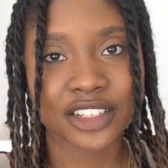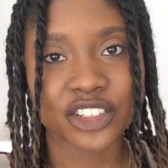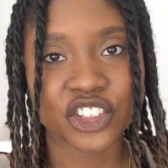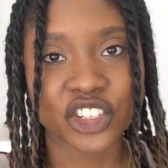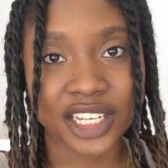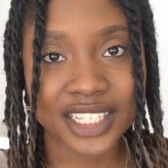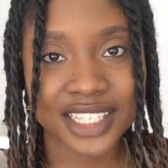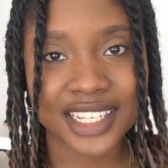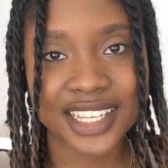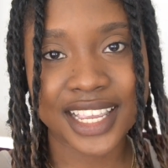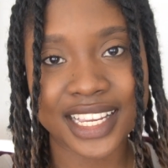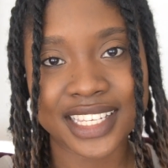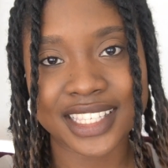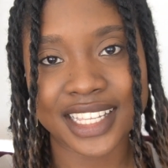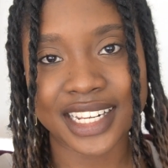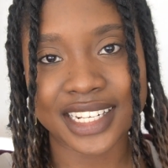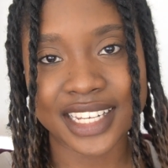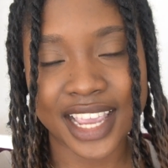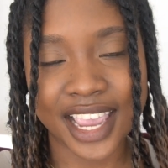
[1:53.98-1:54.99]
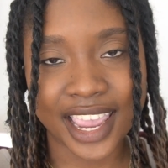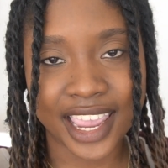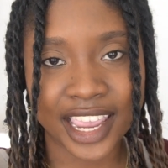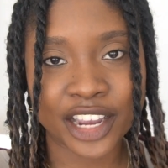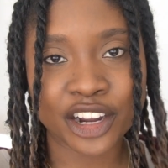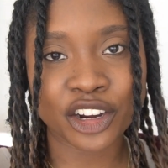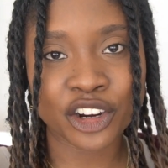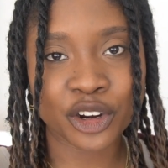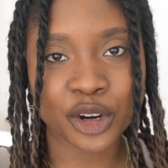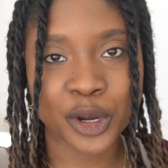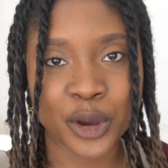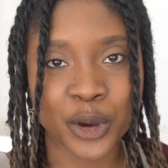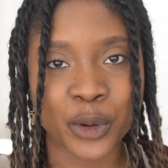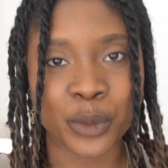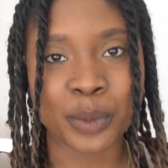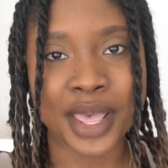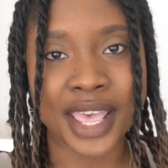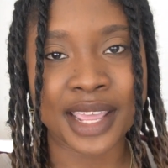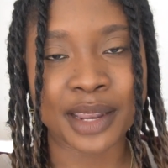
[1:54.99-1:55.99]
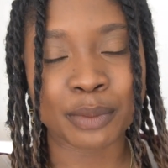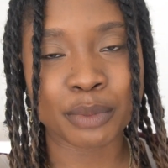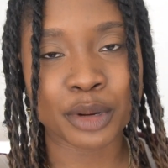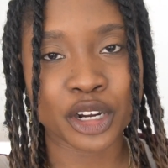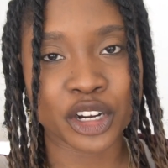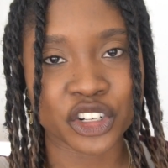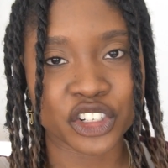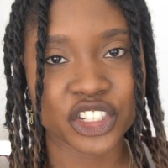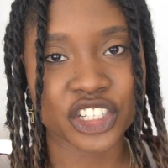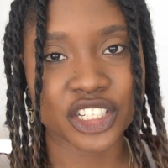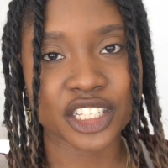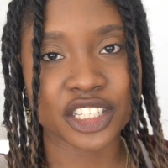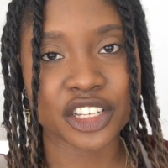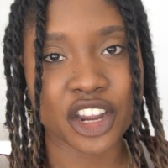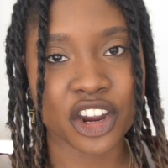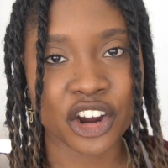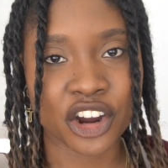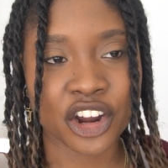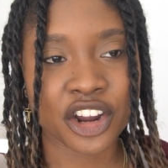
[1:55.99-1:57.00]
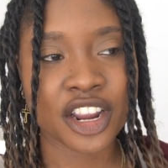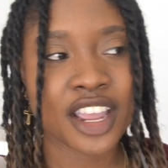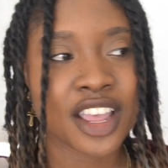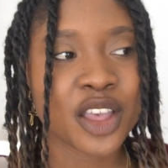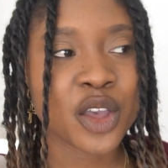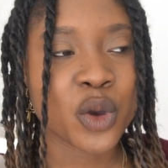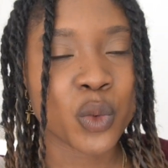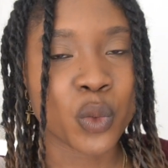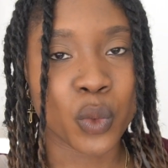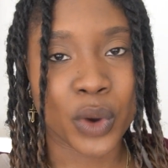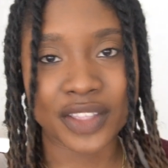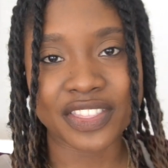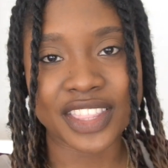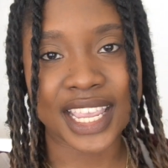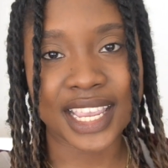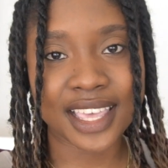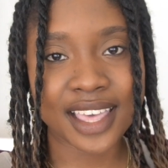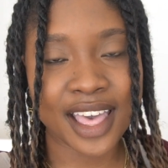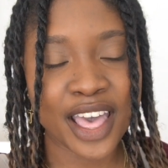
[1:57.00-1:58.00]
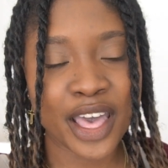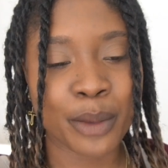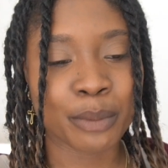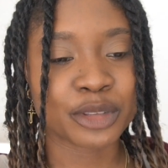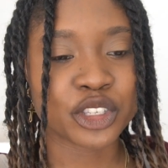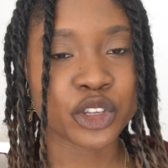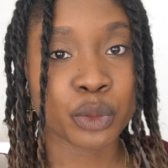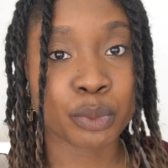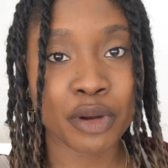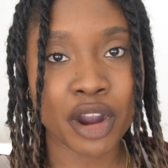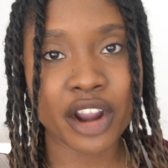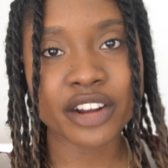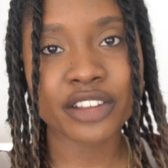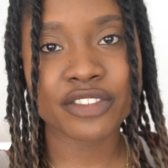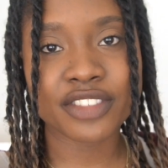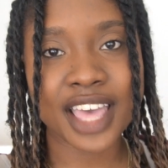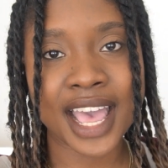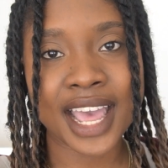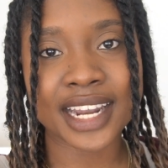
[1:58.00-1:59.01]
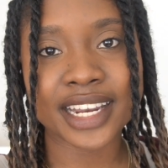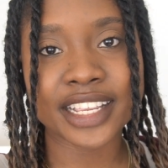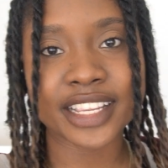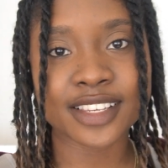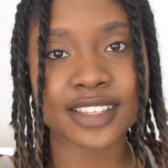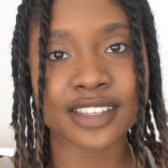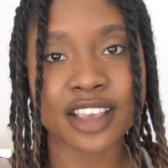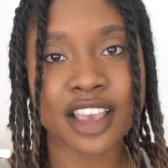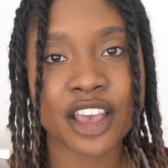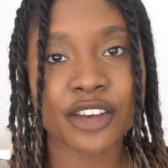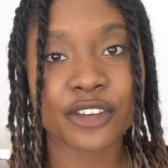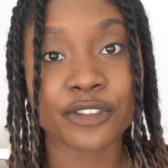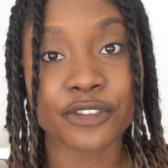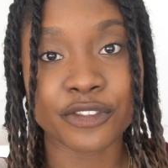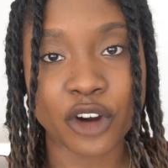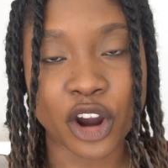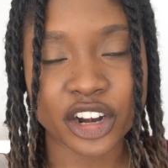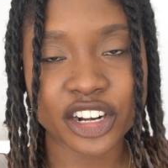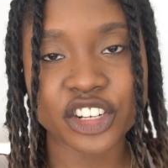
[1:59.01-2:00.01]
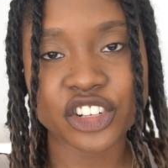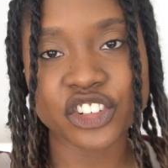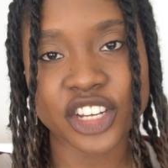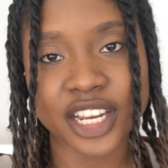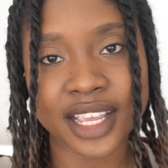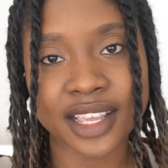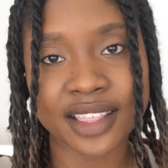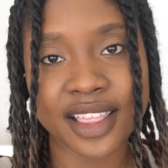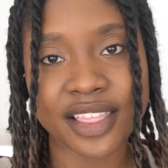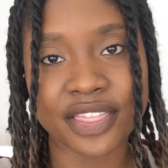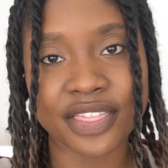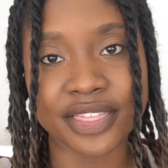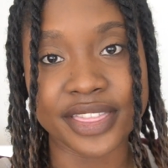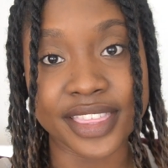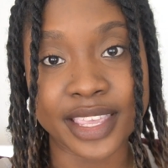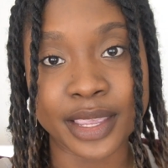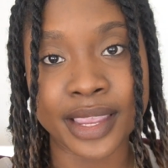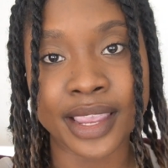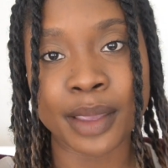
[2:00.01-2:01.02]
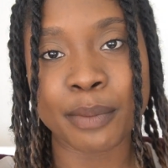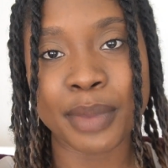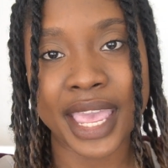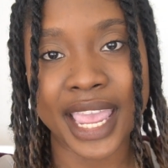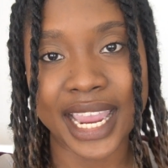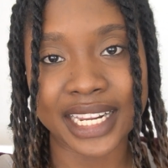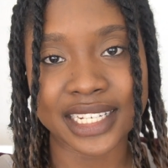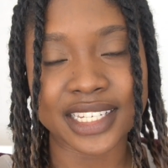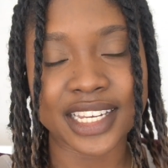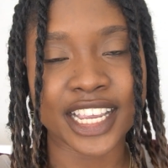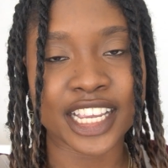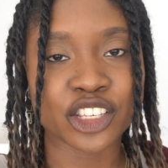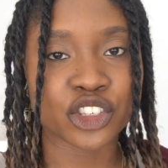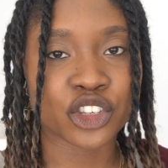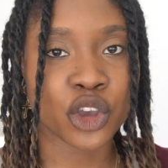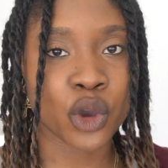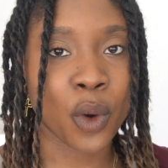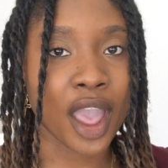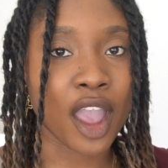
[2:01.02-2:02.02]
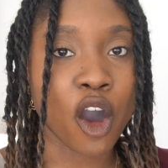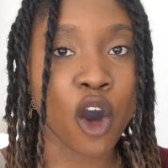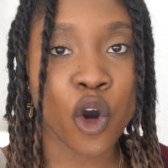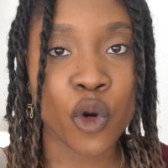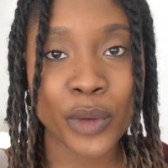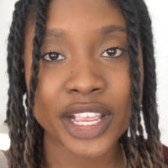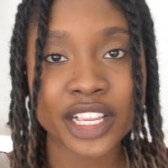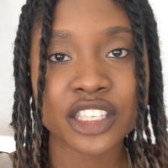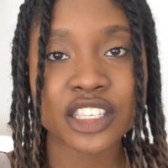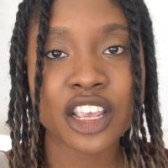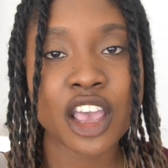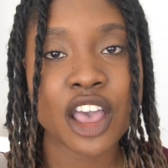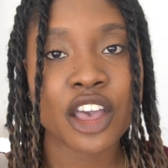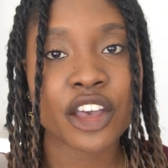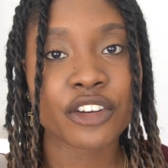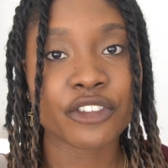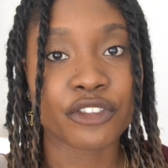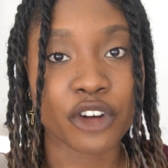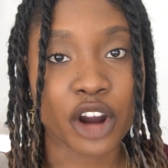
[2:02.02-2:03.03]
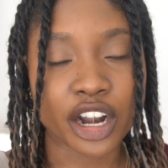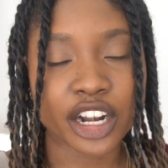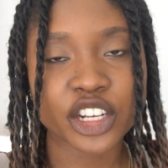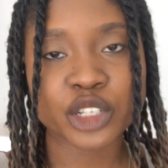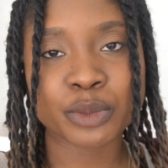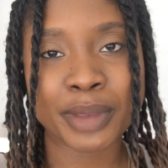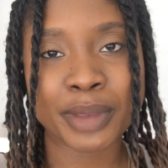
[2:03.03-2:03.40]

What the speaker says: just in case they take her home and purchase her when they come. So part of that is varnishing the painting. So I always varnish